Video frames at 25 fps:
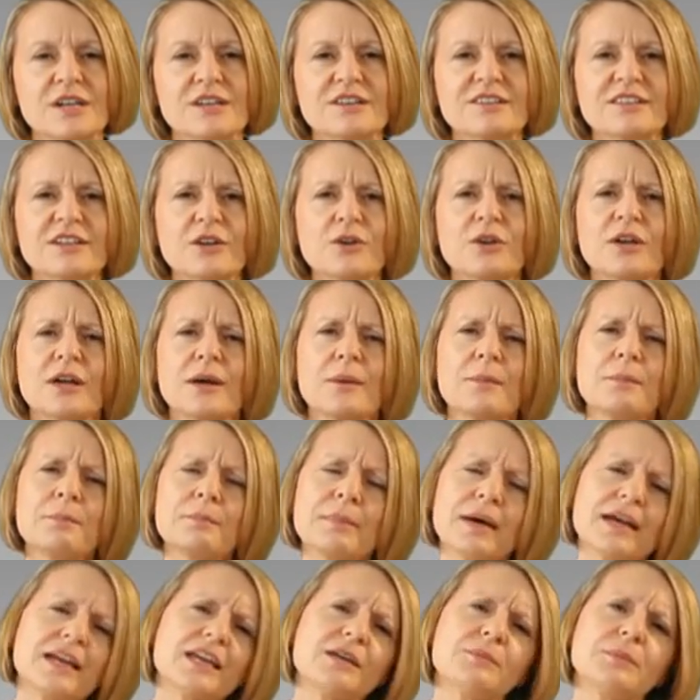So
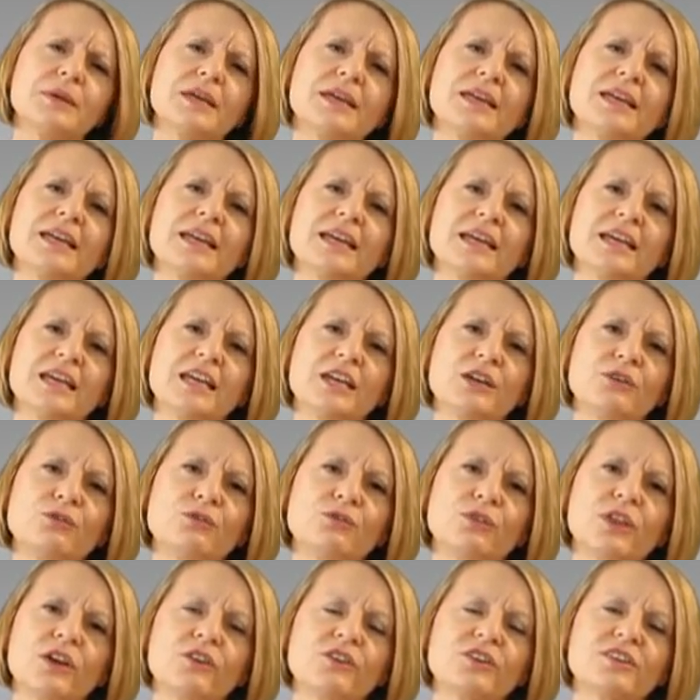maybe
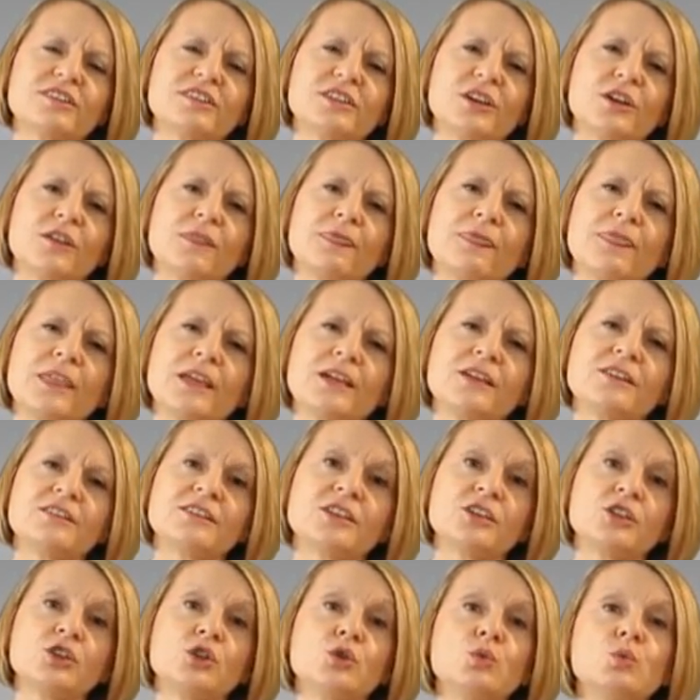if there are certain things
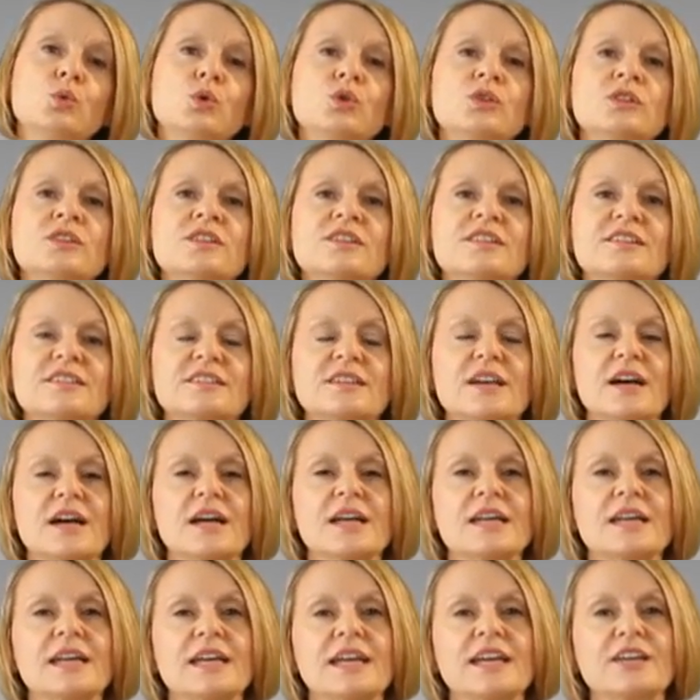that you wouldn't
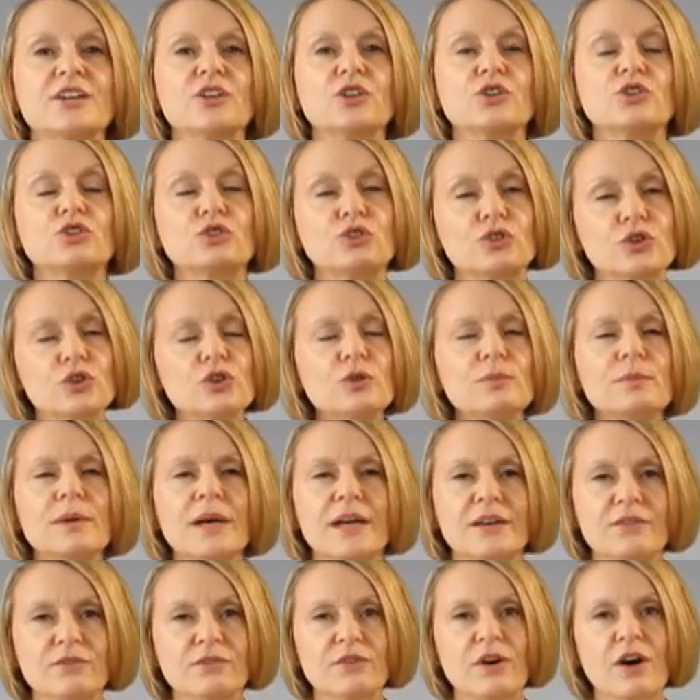say in a group
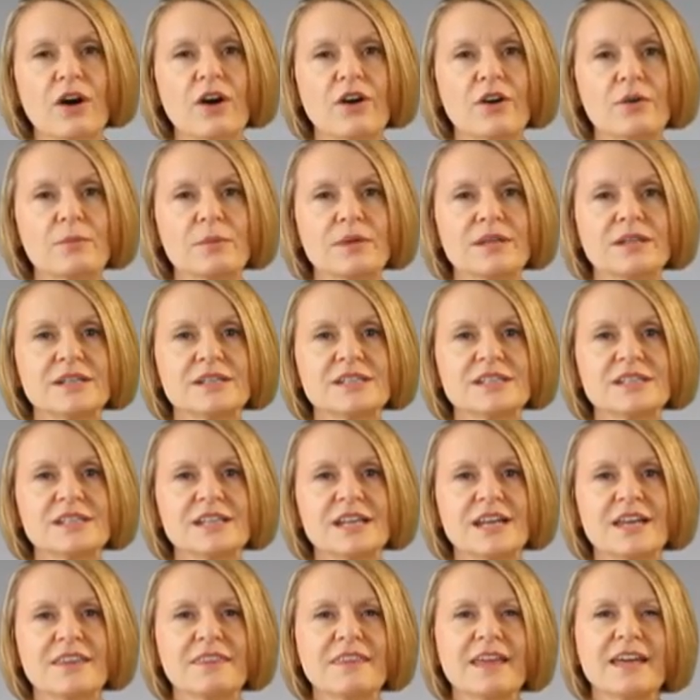environment,
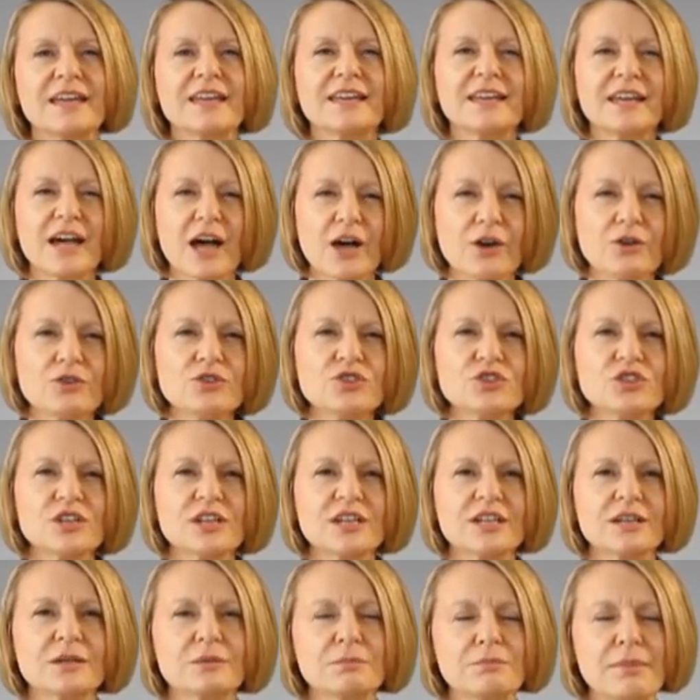then
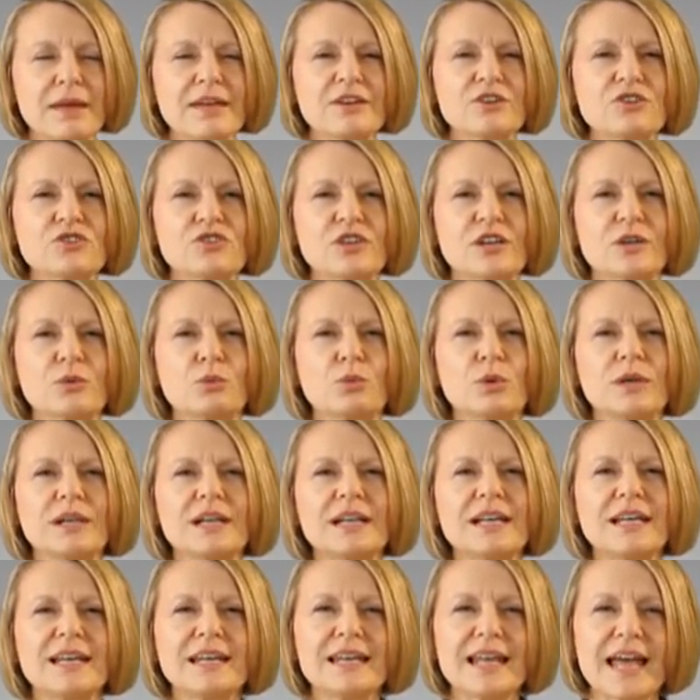coaching and mentoring will
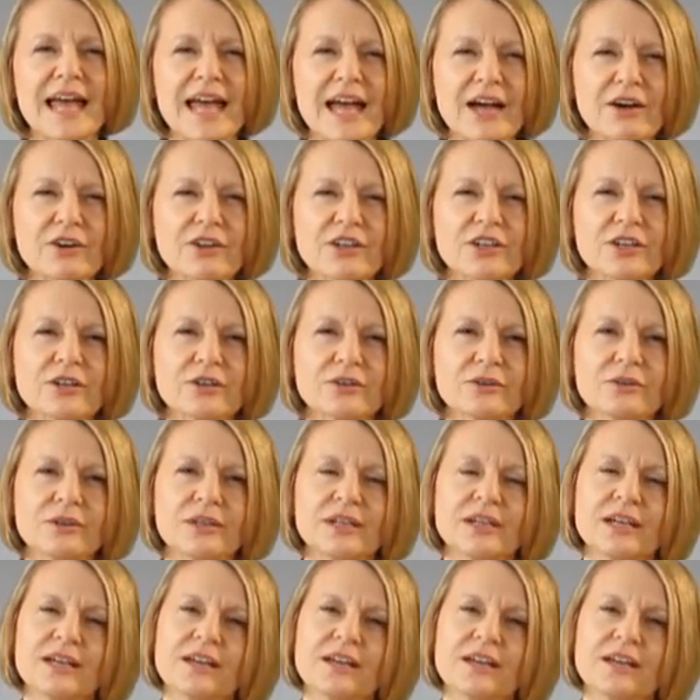allow you